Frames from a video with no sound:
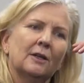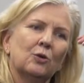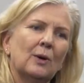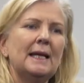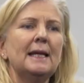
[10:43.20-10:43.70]

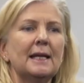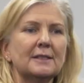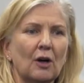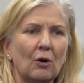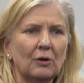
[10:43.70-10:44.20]
20
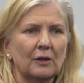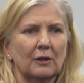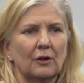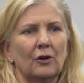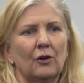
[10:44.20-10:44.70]
years older
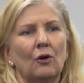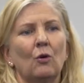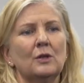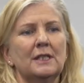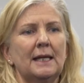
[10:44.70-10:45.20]
than her
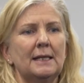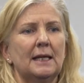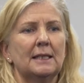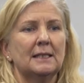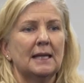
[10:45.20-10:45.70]
or 10
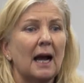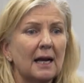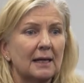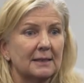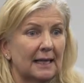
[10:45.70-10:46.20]
years
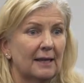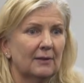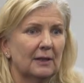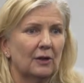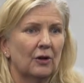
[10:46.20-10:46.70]
younger
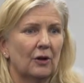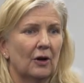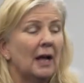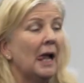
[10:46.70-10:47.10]
even than her,